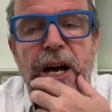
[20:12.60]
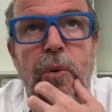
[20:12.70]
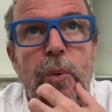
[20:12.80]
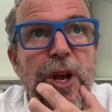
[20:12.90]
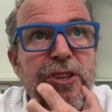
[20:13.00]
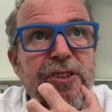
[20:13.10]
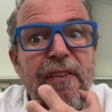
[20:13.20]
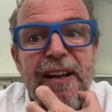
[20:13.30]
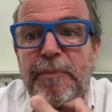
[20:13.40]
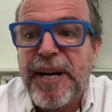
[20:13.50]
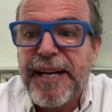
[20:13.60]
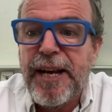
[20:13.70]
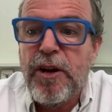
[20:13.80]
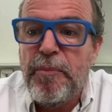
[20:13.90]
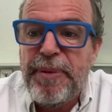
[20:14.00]
we also find
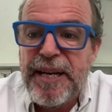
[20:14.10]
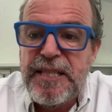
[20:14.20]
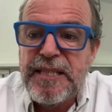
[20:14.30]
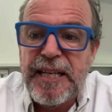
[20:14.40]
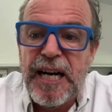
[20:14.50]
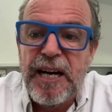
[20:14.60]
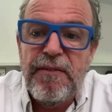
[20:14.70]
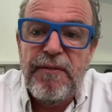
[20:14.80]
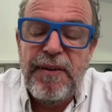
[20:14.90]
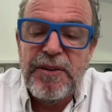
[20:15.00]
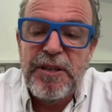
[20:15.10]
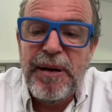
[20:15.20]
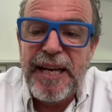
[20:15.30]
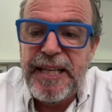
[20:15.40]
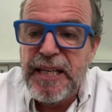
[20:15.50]
American companies that are founded
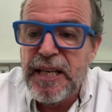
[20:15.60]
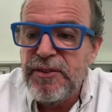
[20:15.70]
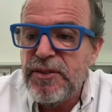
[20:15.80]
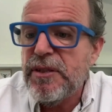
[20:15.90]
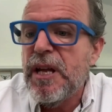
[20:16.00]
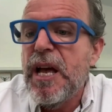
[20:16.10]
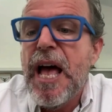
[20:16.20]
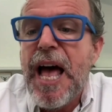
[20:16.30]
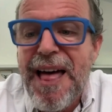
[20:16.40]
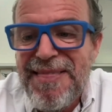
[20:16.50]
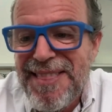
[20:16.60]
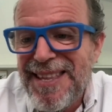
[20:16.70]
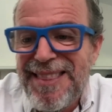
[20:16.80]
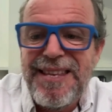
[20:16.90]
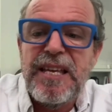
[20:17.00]
by Indians, and
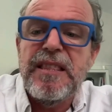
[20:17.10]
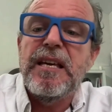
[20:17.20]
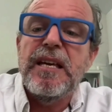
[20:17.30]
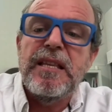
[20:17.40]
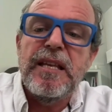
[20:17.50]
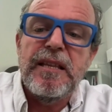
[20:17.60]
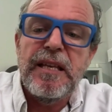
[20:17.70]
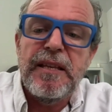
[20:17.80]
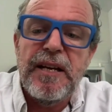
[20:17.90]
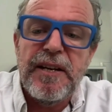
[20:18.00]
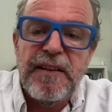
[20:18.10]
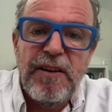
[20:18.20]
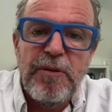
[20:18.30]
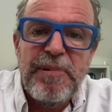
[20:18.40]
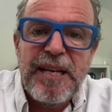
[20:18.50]
then their
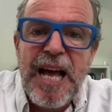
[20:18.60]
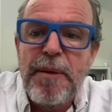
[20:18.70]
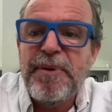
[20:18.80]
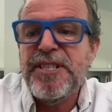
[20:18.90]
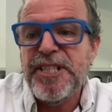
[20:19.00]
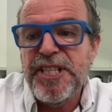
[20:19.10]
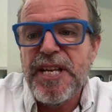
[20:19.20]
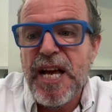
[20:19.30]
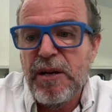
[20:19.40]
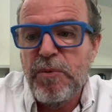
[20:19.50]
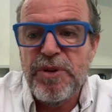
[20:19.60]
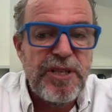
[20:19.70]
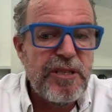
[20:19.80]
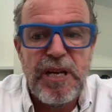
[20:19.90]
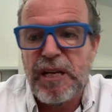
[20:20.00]
development hub is in India, which
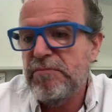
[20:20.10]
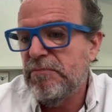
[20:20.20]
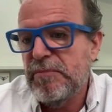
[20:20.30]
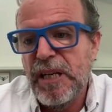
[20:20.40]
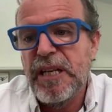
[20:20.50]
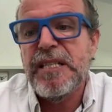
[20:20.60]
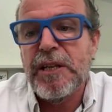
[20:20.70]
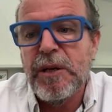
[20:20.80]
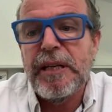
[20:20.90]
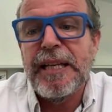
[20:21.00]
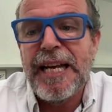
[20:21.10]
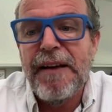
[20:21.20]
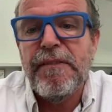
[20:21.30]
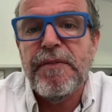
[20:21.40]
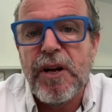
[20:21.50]
is like less than
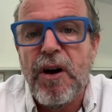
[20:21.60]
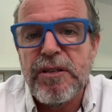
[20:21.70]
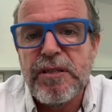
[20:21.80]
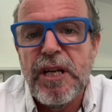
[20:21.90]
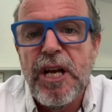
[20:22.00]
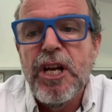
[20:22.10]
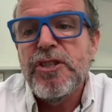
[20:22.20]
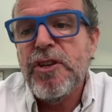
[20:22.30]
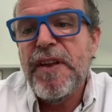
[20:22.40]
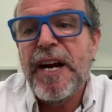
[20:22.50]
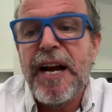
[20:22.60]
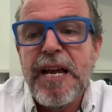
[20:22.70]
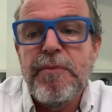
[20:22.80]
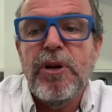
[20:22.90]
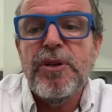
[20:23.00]
half of the cost. So they are
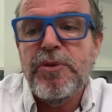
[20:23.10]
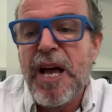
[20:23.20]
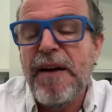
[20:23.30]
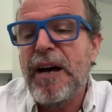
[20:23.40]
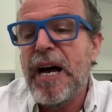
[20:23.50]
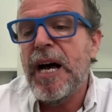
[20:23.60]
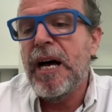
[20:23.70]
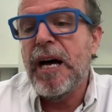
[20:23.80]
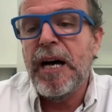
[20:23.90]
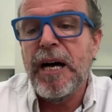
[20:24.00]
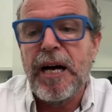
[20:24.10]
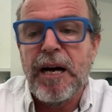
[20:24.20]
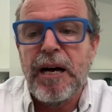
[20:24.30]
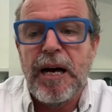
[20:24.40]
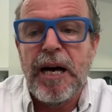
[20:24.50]
able to have
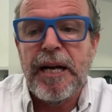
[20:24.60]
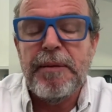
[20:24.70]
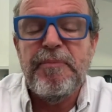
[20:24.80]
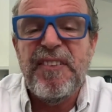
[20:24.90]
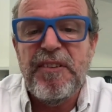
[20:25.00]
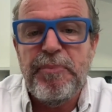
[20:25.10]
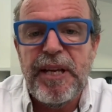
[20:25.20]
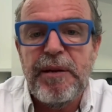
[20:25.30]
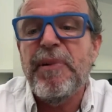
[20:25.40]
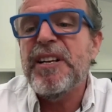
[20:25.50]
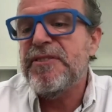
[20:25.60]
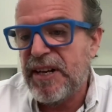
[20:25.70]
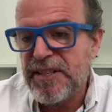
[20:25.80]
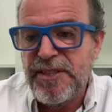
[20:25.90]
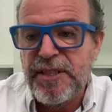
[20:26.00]
an MVP much
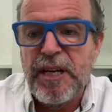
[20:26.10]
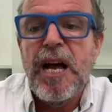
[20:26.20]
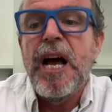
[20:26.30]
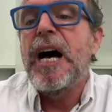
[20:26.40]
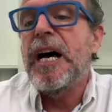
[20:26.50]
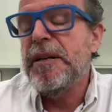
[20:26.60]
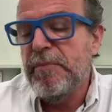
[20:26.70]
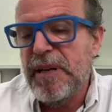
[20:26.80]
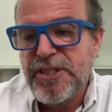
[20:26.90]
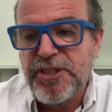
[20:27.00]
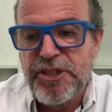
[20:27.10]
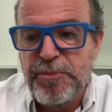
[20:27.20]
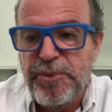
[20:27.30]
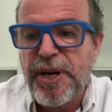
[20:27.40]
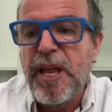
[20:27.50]
faster and much
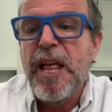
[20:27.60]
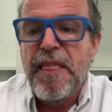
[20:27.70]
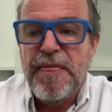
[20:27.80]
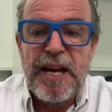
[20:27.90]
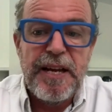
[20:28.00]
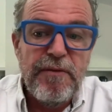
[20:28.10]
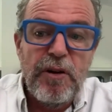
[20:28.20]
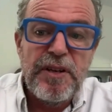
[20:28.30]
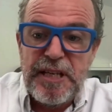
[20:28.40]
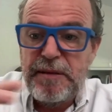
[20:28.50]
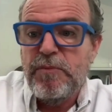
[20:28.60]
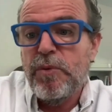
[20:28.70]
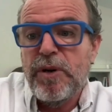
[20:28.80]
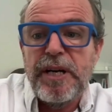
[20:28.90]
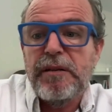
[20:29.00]
cheaper than if all team
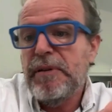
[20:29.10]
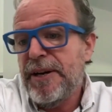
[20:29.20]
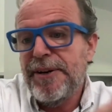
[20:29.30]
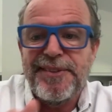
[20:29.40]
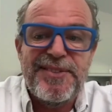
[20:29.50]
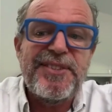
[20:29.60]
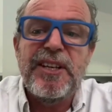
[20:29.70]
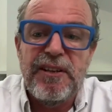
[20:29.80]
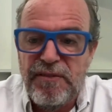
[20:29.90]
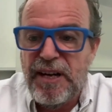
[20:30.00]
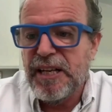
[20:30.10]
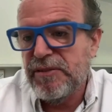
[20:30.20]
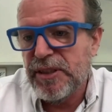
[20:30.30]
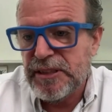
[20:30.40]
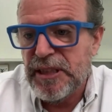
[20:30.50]
were, I don't know, in Silicon Valley,
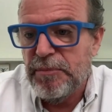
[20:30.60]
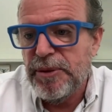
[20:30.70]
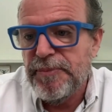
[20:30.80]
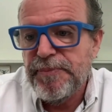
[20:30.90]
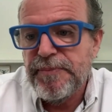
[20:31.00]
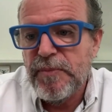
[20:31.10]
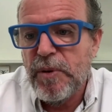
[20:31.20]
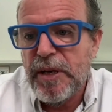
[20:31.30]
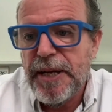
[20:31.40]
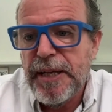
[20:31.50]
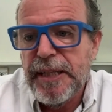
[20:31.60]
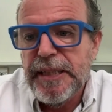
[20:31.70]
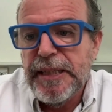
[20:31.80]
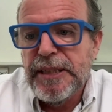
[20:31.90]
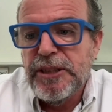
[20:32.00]
for example. Okay,
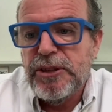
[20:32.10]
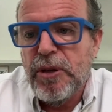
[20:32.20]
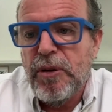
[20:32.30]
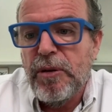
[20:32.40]
so